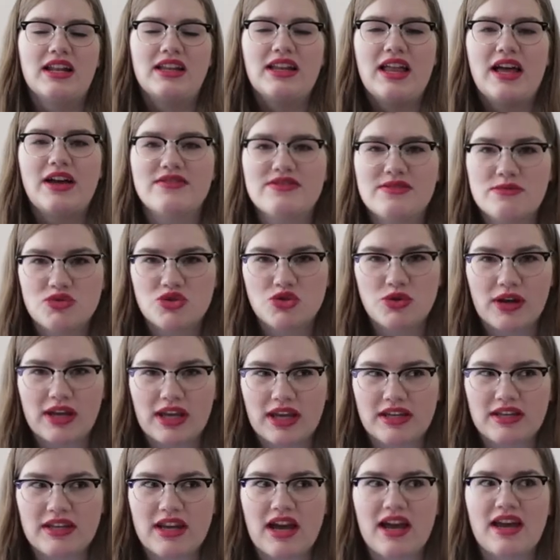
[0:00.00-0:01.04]
allows them to
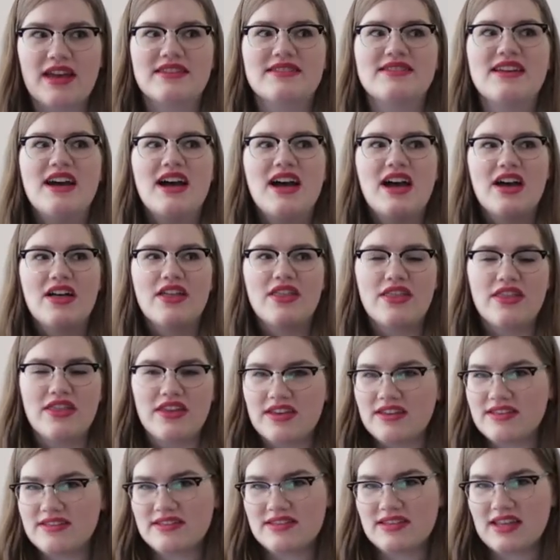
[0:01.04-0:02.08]
recognize
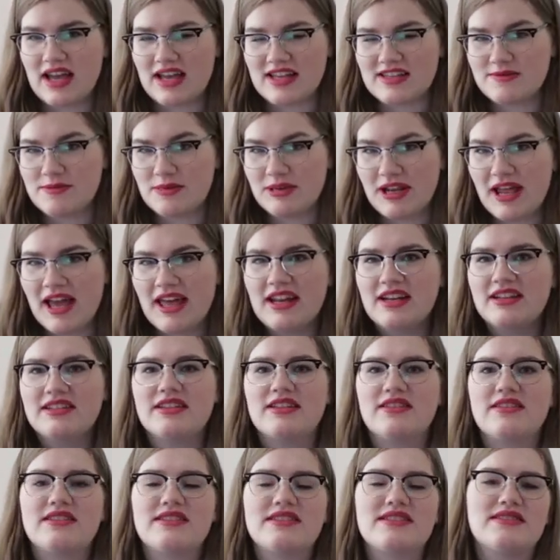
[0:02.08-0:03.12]
this has been
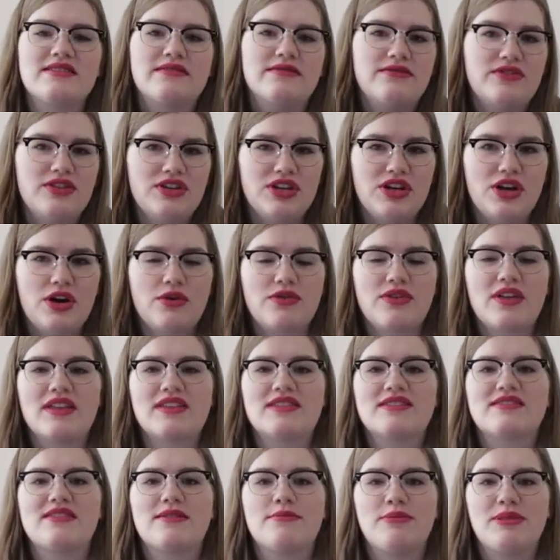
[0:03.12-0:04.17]
edited. This is a video that
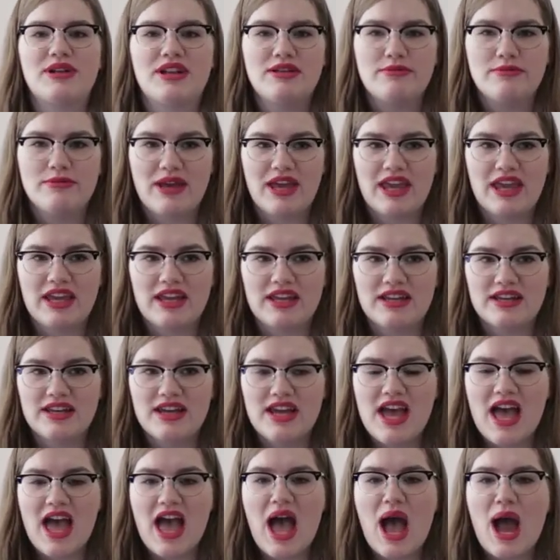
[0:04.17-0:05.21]
somebody made,
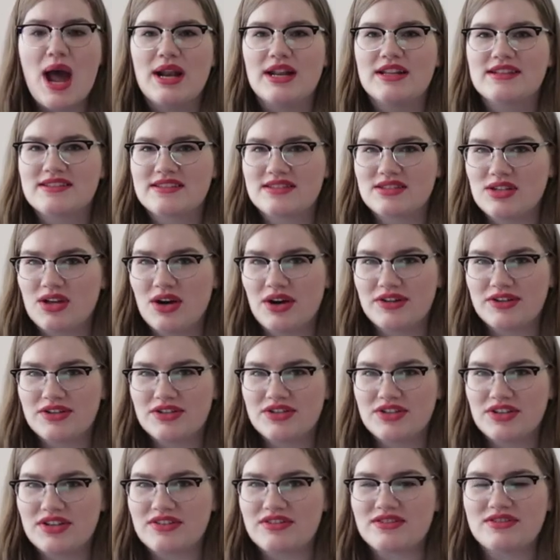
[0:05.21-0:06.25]
and it's not
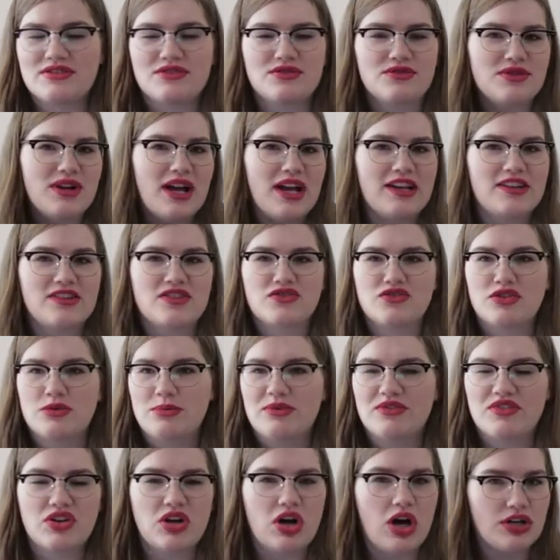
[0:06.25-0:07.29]
just direct stream
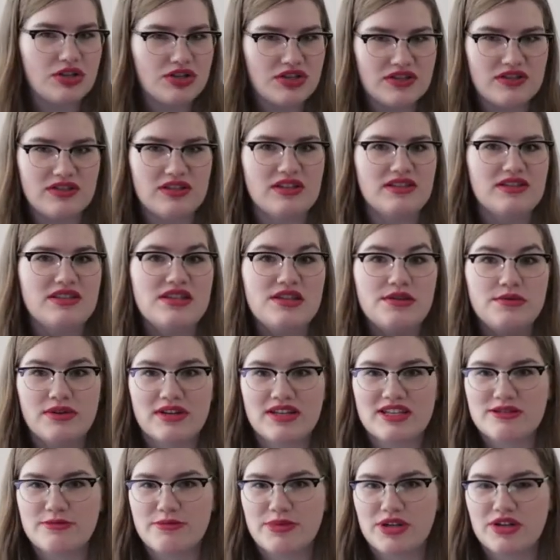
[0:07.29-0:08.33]
of consciousness, you
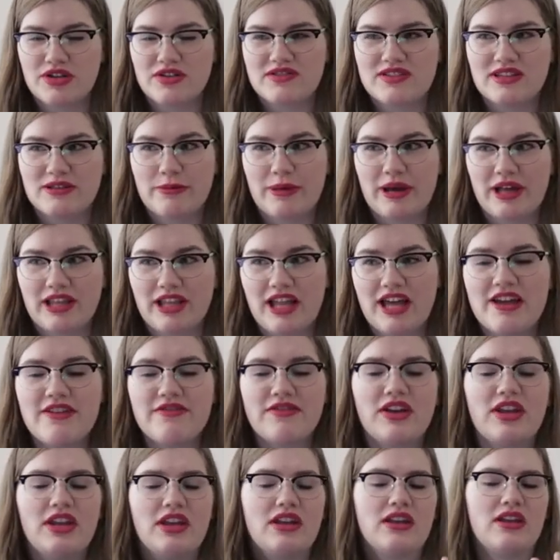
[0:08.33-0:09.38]
experiencing my life.
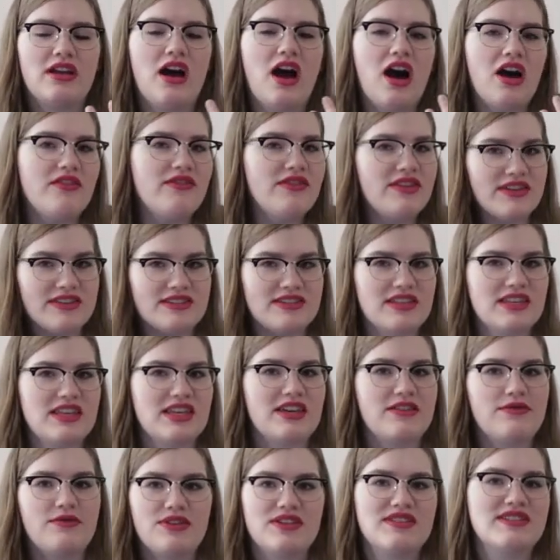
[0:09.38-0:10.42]
And obviously,
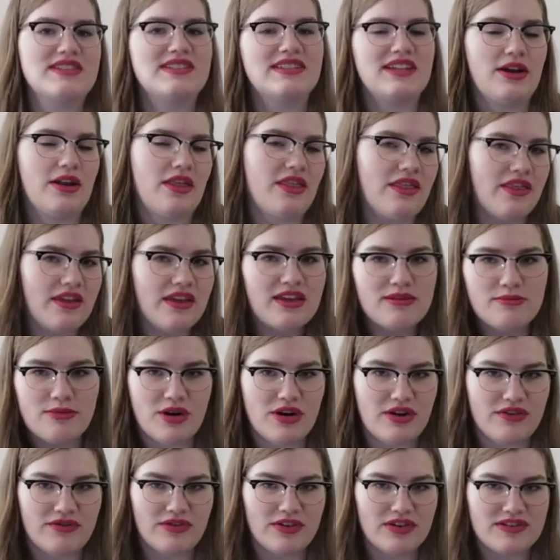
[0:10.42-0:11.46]
if we sit down and think
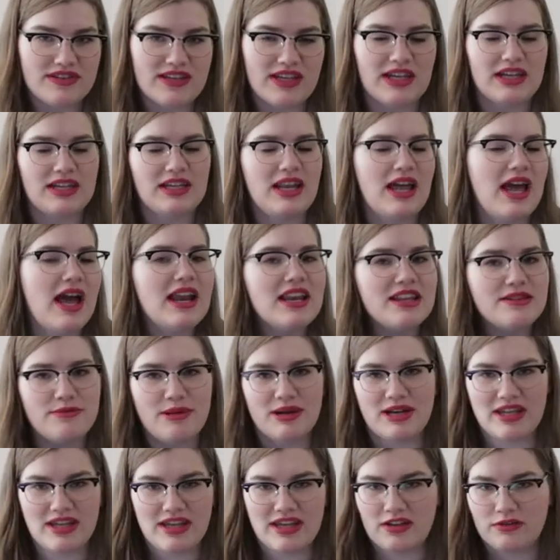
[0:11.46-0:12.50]
about it for a second,
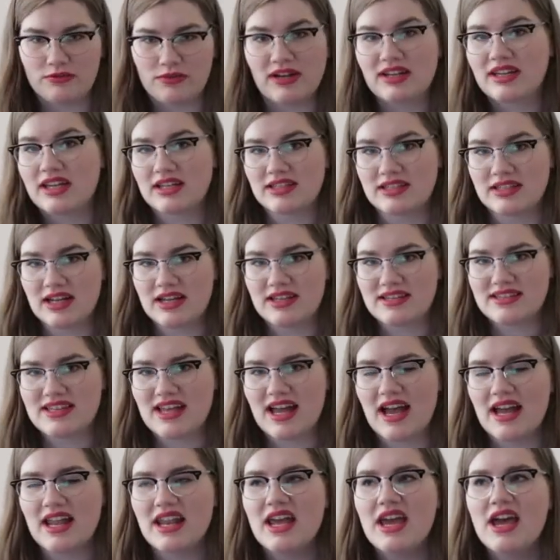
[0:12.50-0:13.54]
anybody can recognize
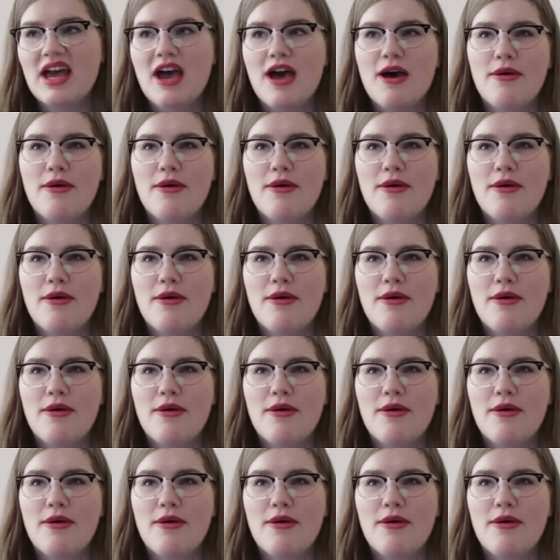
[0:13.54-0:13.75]
that.